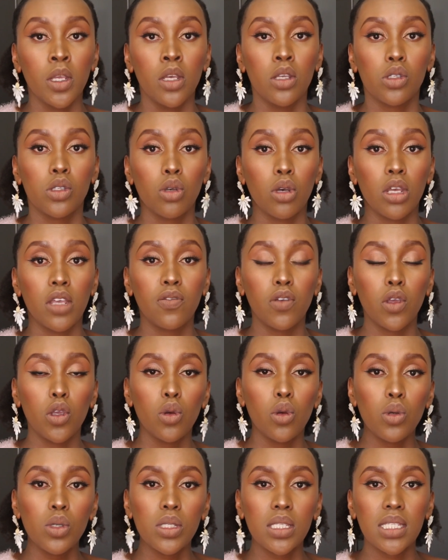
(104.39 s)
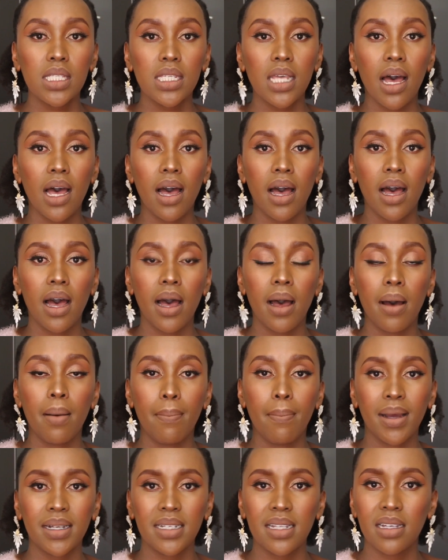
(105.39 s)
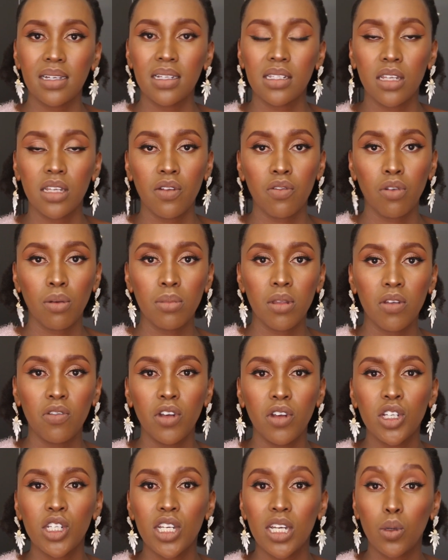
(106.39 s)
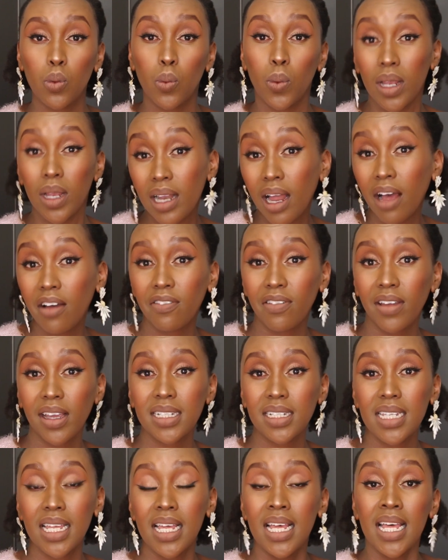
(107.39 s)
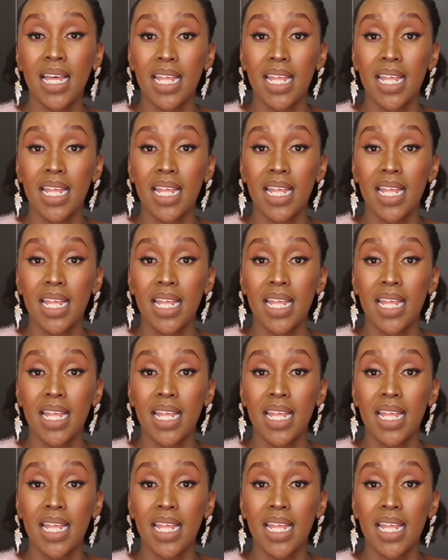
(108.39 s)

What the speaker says: So if you use butter that is straight from the fridge, it will affect